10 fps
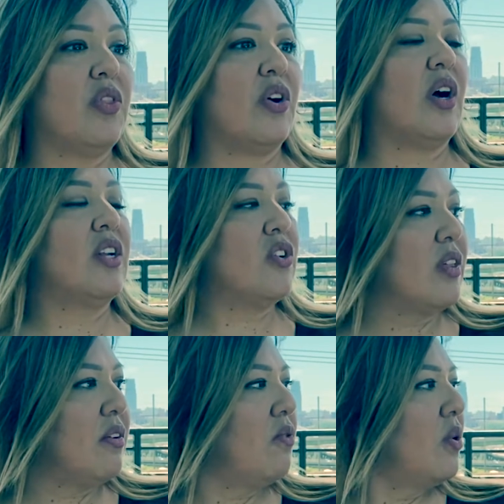they're under
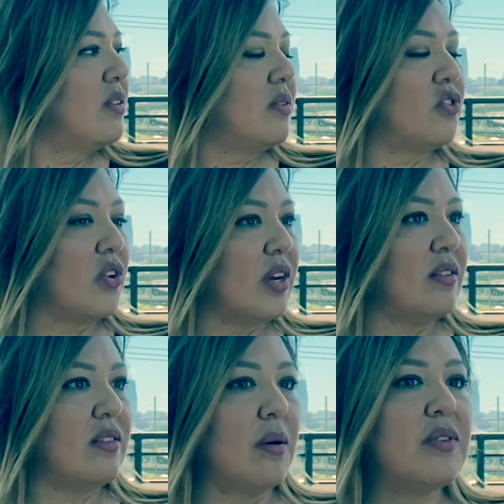the influence of
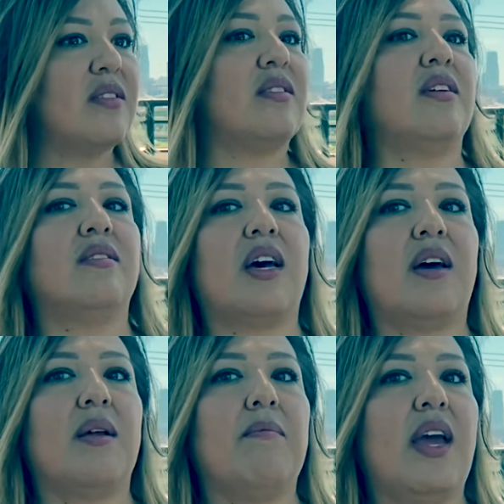certain substances
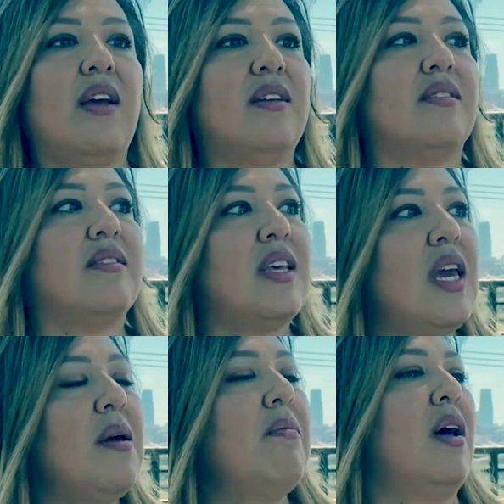that may
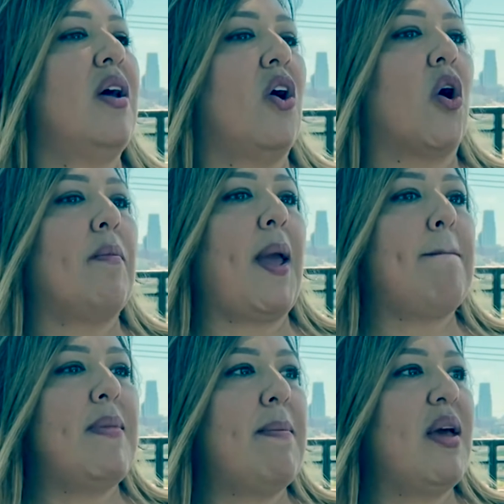seem or may
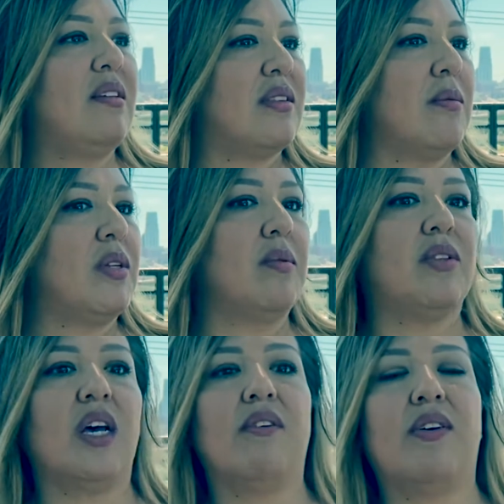mimic
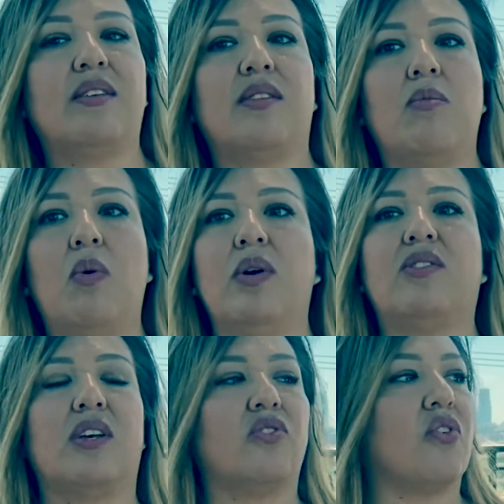symptoms of like someone
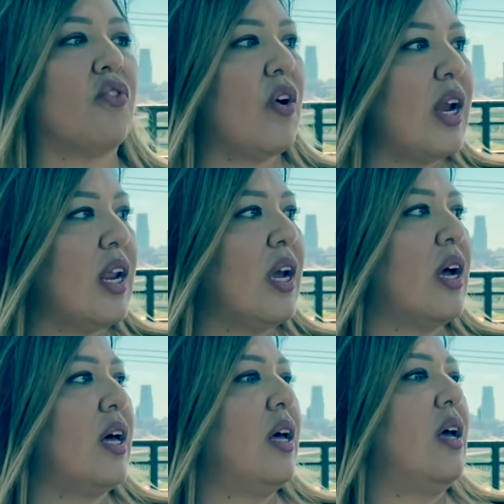with
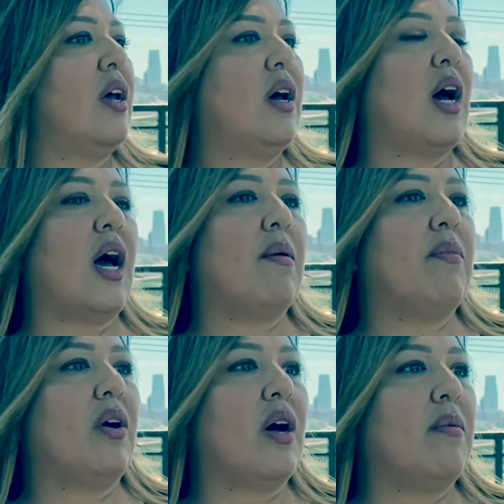schizophrenia
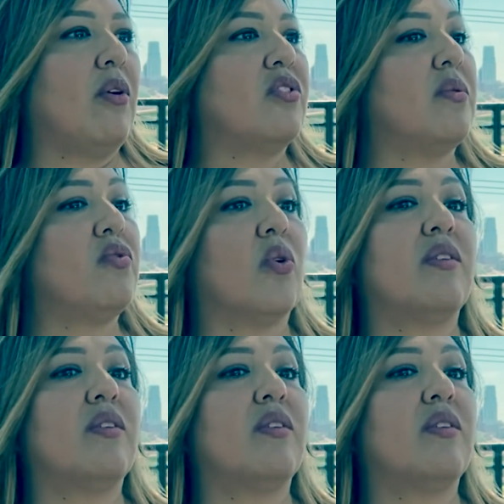or some sort of